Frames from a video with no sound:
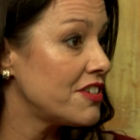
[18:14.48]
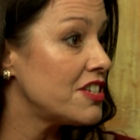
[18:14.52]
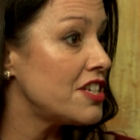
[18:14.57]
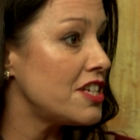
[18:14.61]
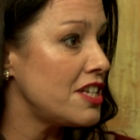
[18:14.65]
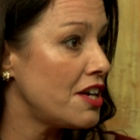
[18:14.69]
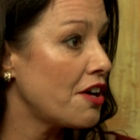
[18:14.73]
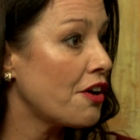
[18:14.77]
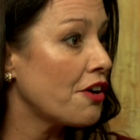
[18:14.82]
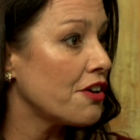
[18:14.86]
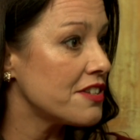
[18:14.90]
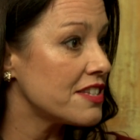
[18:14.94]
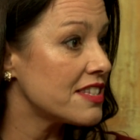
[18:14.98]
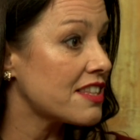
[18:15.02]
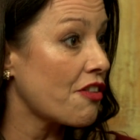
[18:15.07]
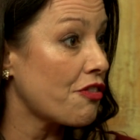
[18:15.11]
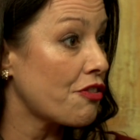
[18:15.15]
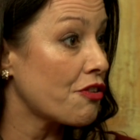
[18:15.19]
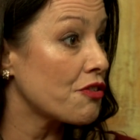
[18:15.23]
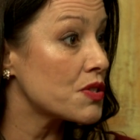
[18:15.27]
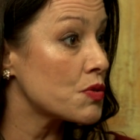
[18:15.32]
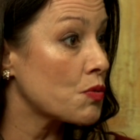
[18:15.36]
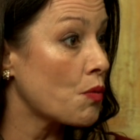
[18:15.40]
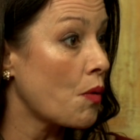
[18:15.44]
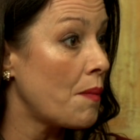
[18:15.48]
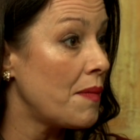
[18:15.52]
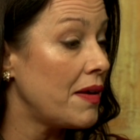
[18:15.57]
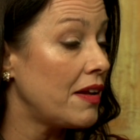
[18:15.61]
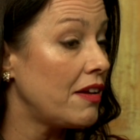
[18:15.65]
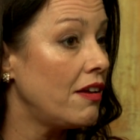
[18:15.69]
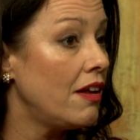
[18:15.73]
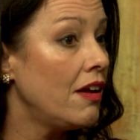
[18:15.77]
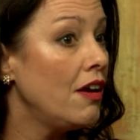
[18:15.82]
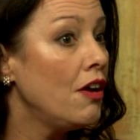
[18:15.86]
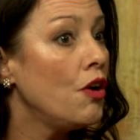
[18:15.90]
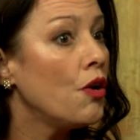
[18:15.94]
years that those
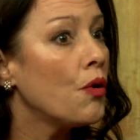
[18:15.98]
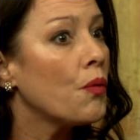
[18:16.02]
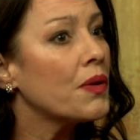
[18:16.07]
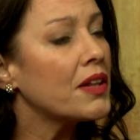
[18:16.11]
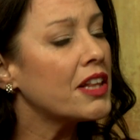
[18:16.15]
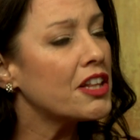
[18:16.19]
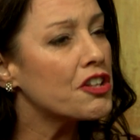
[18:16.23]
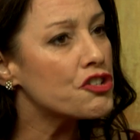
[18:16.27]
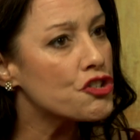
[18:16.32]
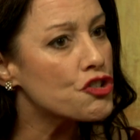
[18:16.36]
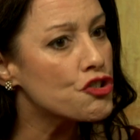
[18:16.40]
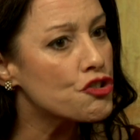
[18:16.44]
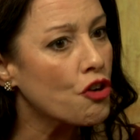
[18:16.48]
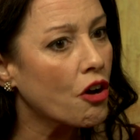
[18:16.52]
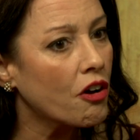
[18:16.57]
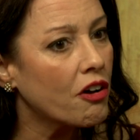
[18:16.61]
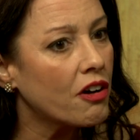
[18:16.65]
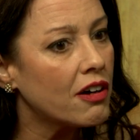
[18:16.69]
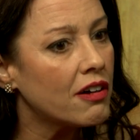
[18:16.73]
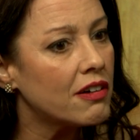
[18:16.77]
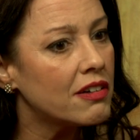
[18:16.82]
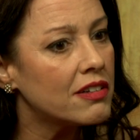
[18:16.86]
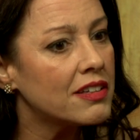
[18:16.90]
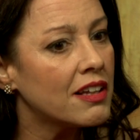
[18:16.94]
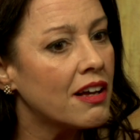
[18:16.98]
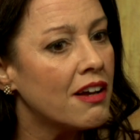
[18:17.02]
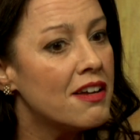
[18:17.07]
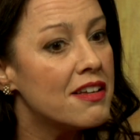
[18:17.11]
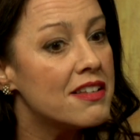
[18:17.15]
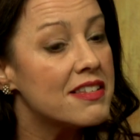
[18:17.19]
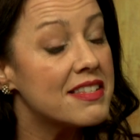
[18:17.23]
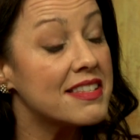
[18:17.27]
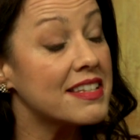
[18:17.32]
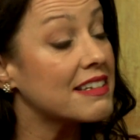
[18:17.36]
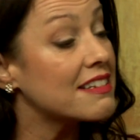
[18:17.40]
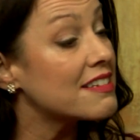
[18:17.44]
women really struggled,
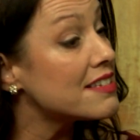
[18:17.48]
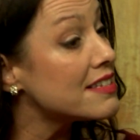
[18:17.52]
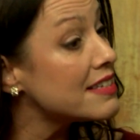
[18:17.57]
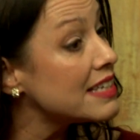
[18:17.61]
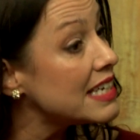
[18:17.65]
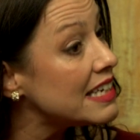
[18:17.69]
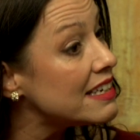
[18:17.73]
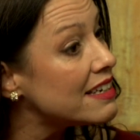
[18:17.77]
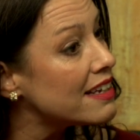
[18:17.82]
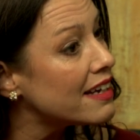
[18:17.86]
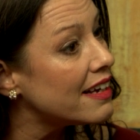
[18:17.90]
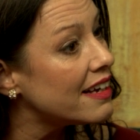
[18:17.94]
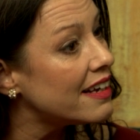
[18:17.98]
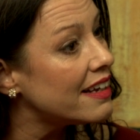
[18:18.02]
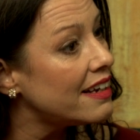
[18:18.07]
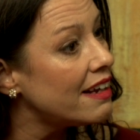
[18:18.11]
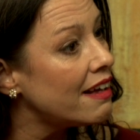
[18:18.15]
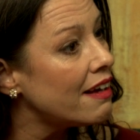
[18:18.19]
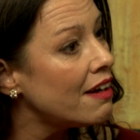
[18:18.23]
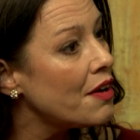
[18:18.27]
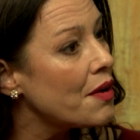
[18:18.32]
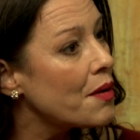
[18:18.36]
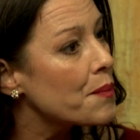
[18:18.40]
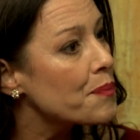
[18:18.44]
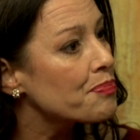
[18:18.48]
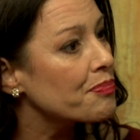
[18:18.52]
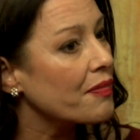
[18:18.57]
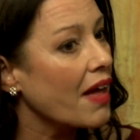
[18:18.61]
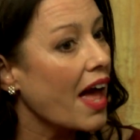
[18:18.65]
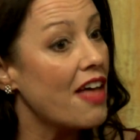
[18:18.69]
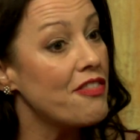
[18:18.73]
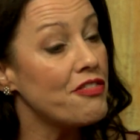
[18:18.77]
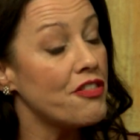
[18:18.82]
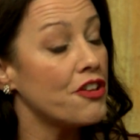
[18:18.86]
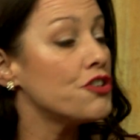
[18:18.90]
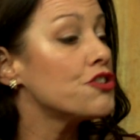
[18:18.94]
succeeded,
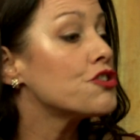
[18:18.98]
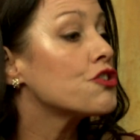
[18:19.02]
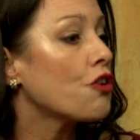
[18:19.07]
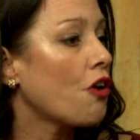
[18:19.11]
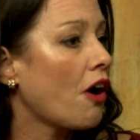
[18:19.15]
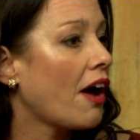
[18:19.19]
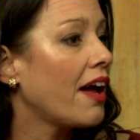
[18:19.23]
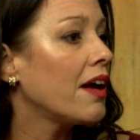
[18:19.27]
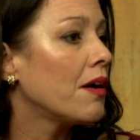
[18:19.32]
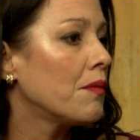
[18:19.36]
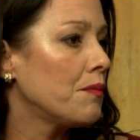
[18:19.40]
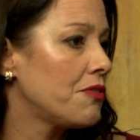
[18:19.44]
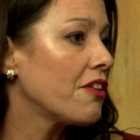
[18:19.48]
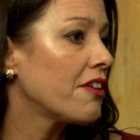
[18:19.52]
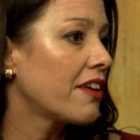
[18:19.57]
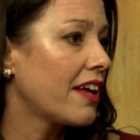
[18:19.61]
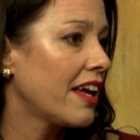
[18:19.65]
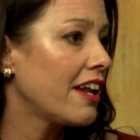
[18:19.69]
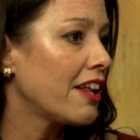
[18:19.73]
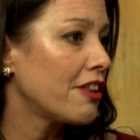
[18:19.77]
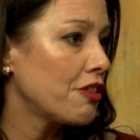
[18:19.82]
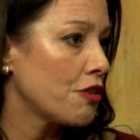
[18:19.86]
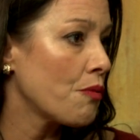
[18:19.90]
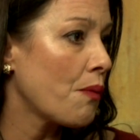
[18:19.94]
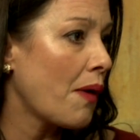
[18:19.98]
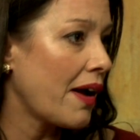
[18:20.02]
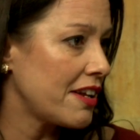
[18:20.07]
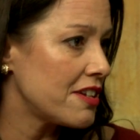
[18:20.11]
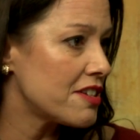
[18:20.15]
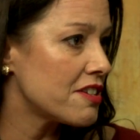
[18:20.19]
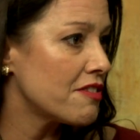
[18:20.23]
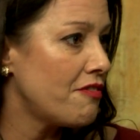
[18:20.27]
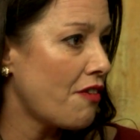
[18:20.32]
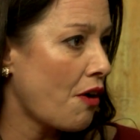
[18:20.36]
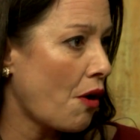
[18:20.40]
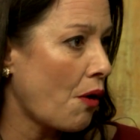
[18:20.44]
and then triumphed in getting the right
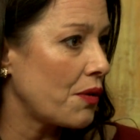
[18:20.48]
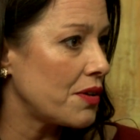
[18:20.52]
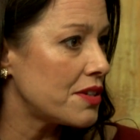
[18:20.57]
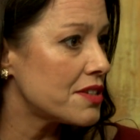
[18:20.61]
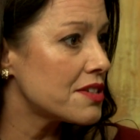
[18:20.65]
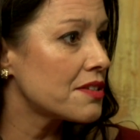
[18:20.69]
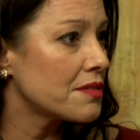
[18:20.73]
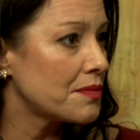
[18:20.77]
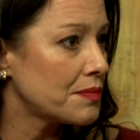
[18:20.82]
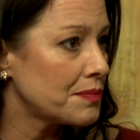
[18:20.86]
to vote.